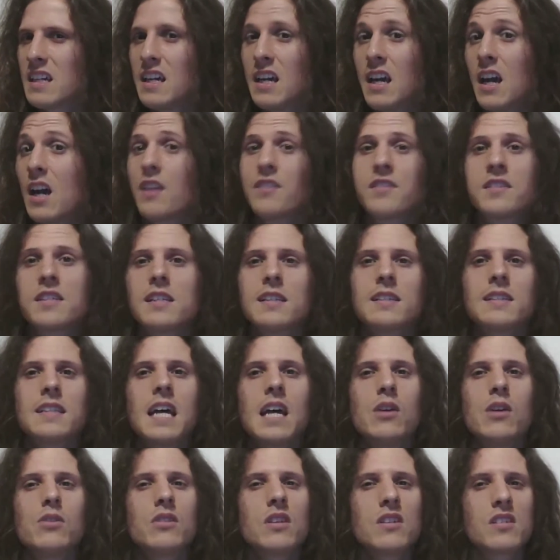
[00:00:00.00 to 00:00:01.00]
until
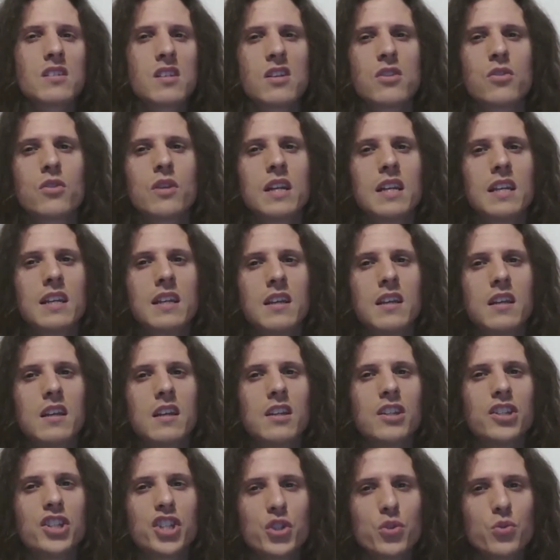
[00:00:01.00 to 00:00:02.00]
now doesn't really
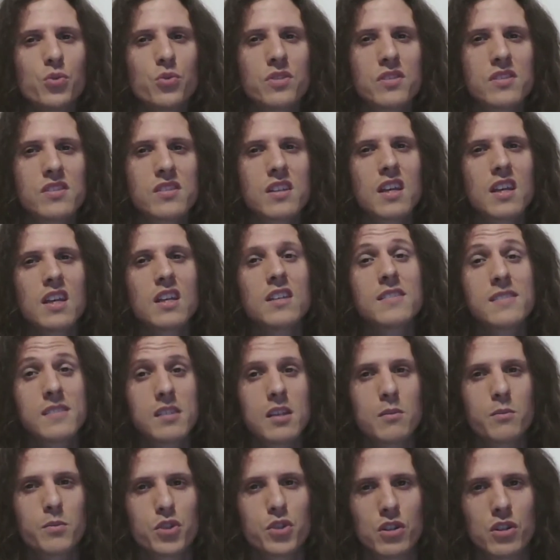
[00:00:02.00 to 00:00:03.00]
use
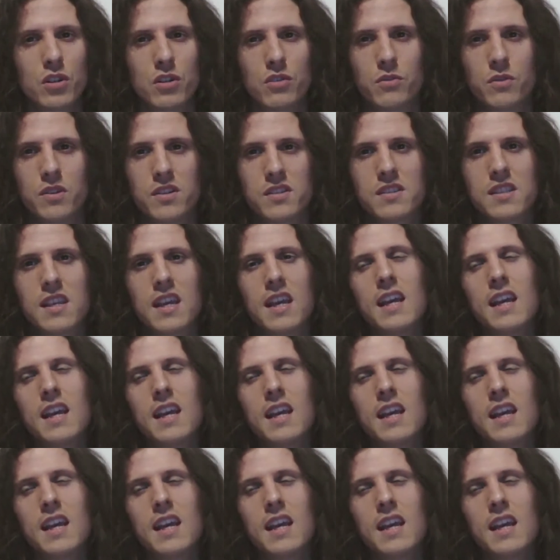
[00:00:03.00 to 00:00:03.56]
subgenres,